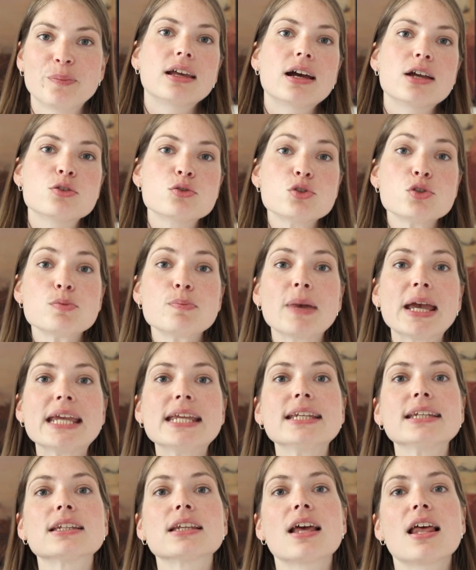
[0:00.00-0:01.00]
I used to
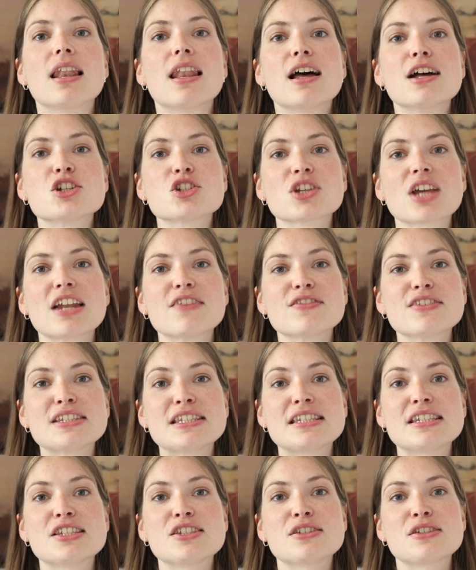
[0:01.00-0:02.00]
paint large
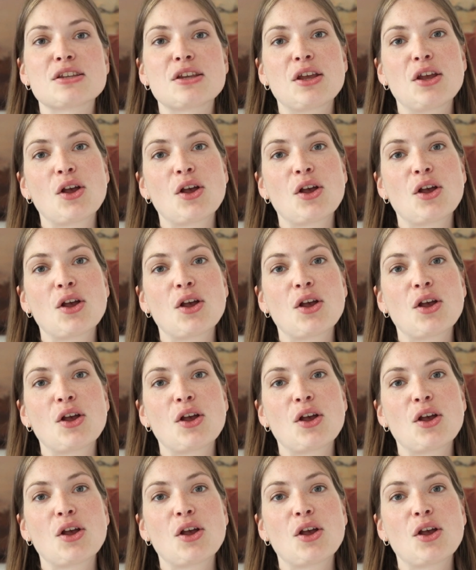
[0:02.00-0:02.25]
canvases